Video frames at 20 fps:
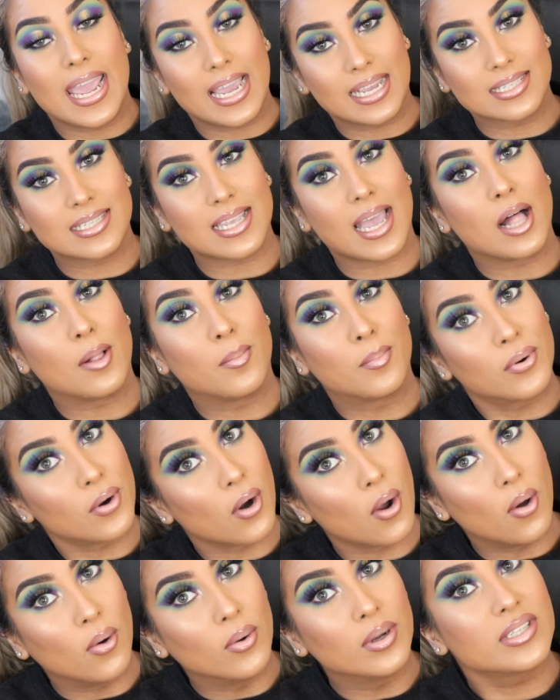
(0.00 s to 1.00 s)
XL
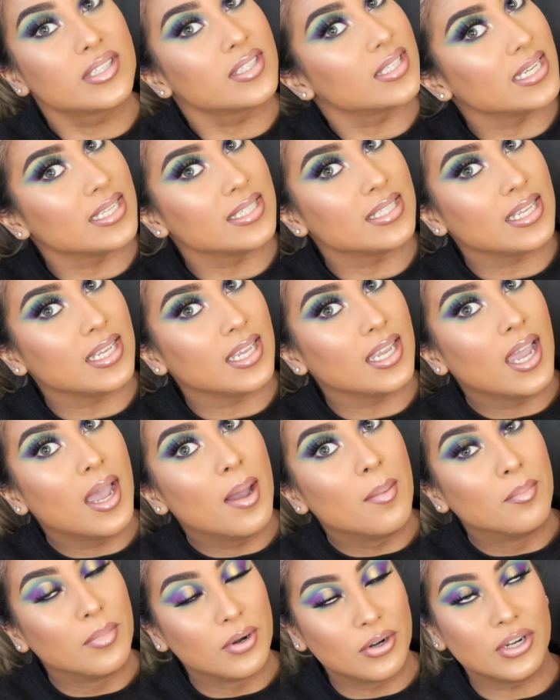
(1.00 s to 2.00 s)
Pro Stacey
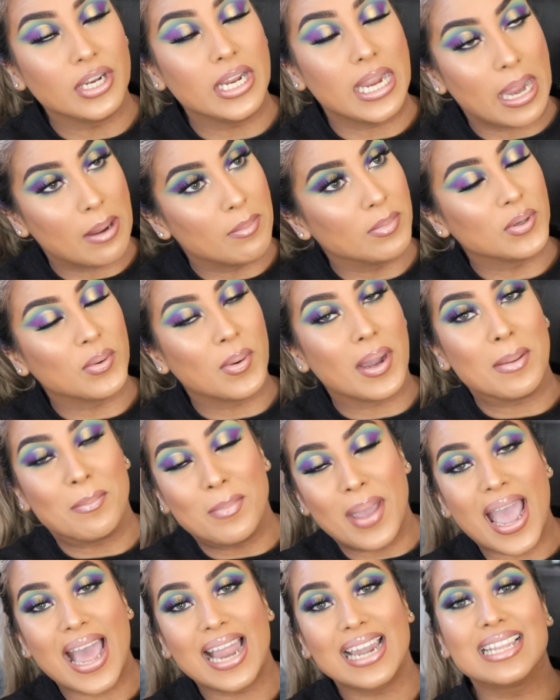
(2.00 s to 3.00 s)
Marie
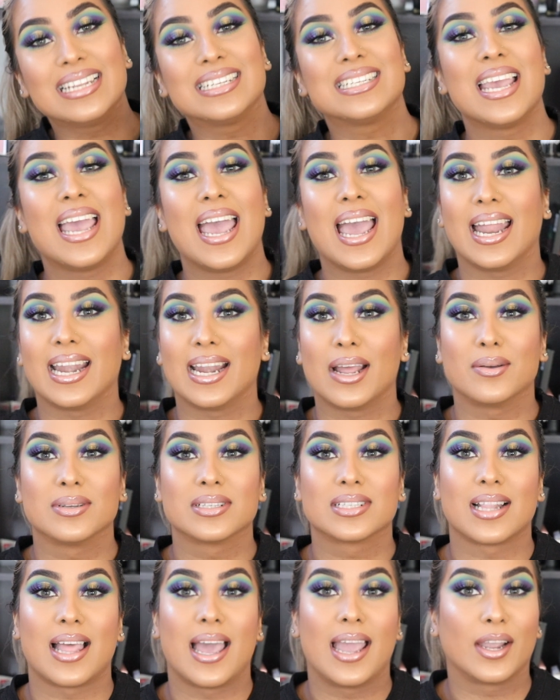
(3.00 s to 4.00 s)
MUA palette, and I
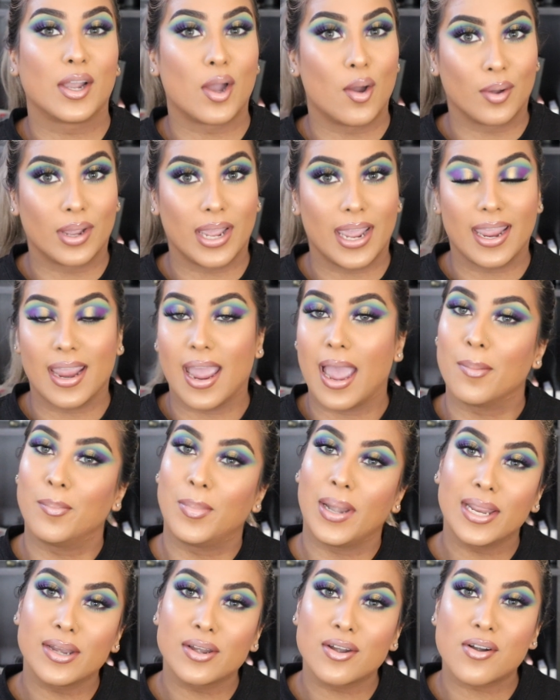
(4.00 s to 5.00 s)
was like, okay, I
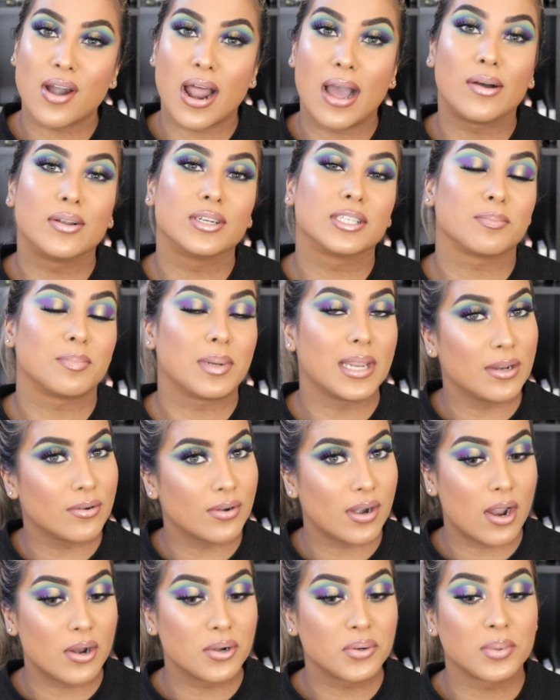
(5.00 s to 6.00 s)
played
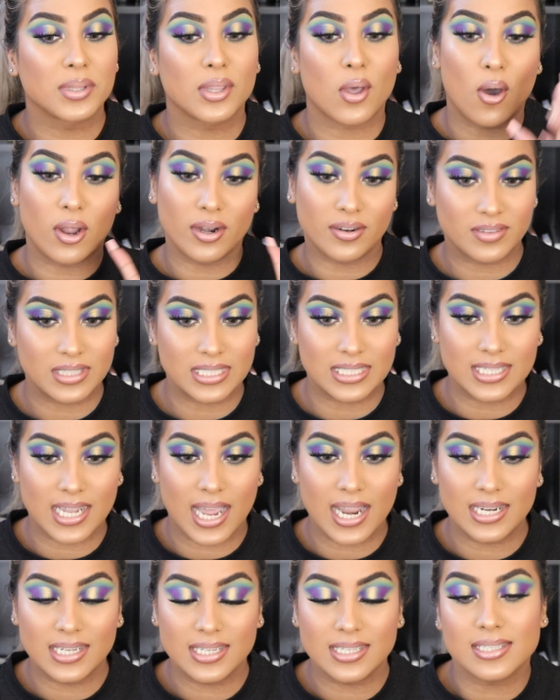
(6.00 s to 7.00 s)
around with all of these
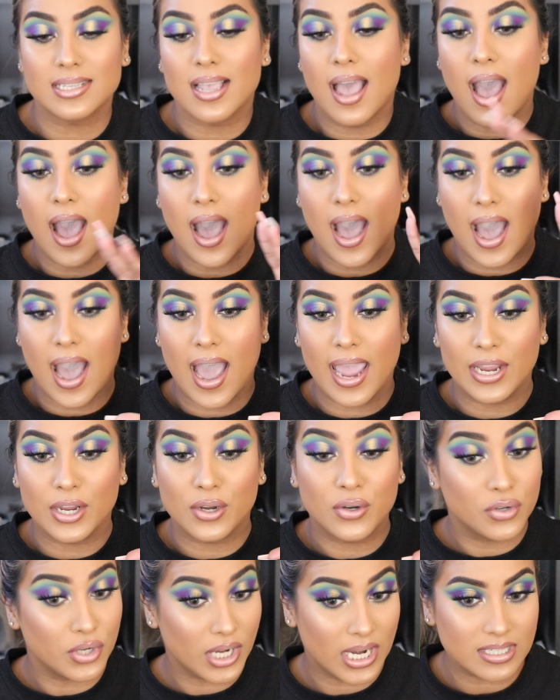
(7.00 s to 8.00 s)
colors. I
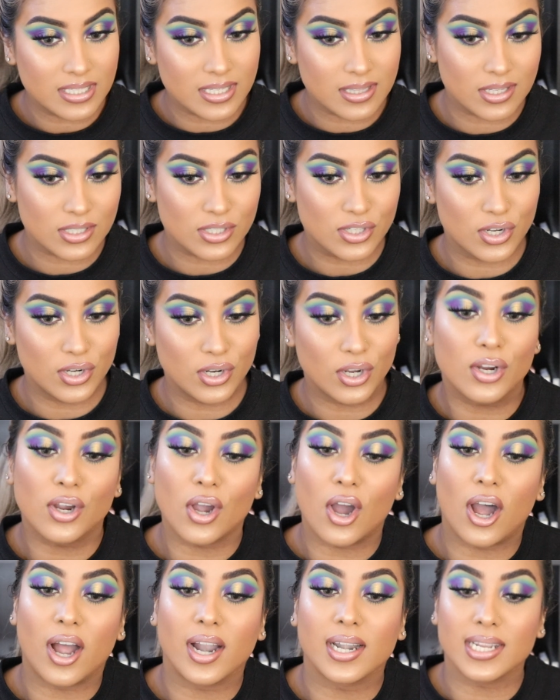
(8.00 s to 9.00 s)
created this
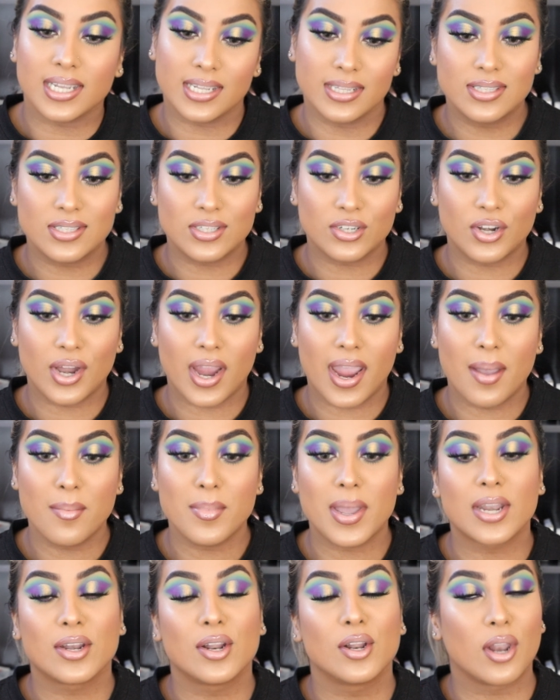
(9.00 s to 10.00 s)
look on
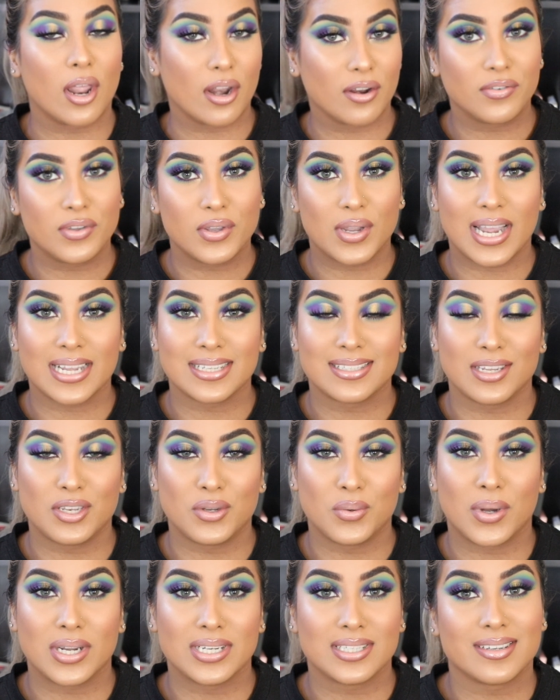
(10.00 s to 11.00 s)
Instagram and a lot of you guys
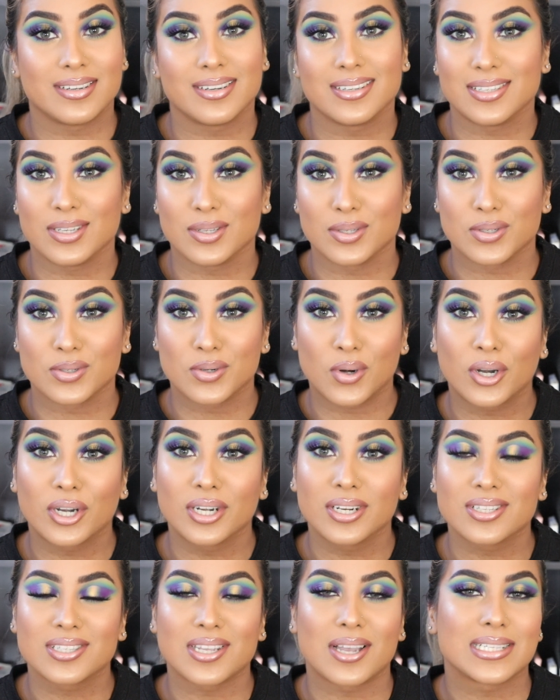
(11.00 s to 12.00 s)
said you wanted to see a
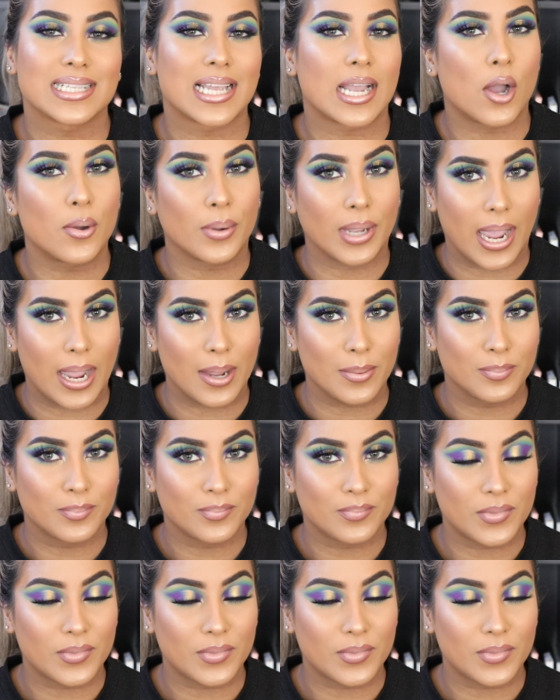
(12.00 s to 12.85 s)
tutorial, so I was like, okay,